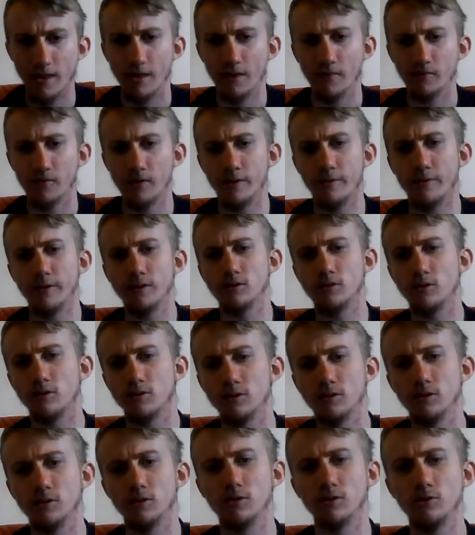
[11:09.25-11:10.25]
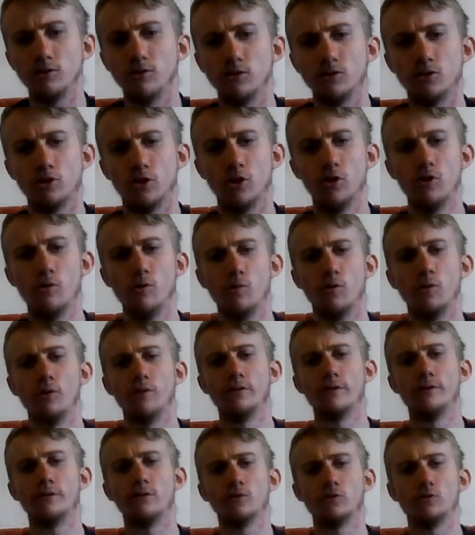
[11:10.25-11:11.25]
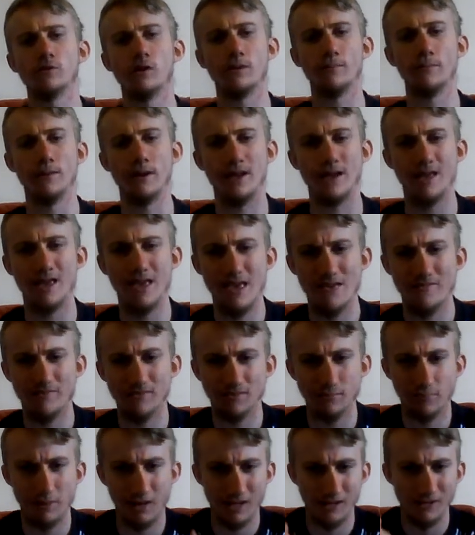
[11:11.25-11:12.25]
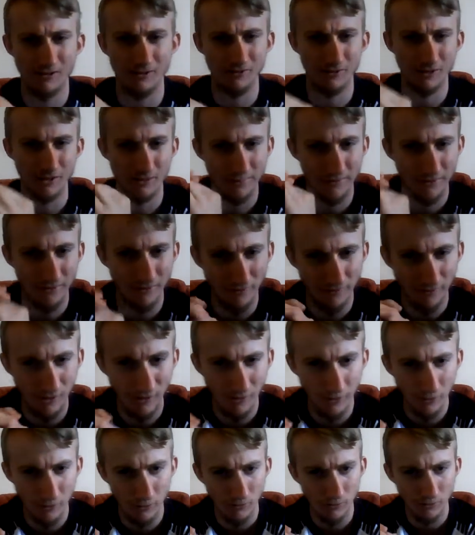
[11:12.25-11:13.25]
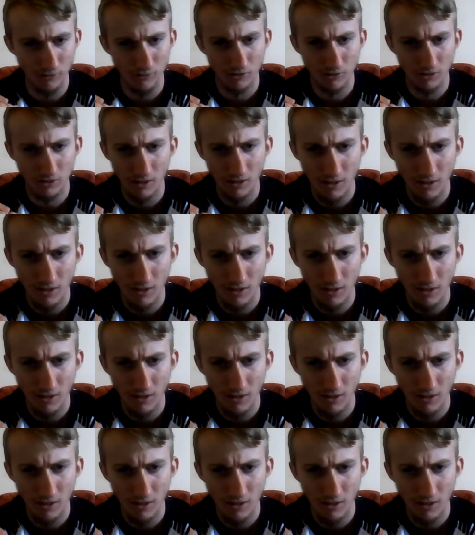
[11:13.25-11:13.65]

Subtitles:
They went on to lose 2-1 to Tranmere in the playoff semi-finals.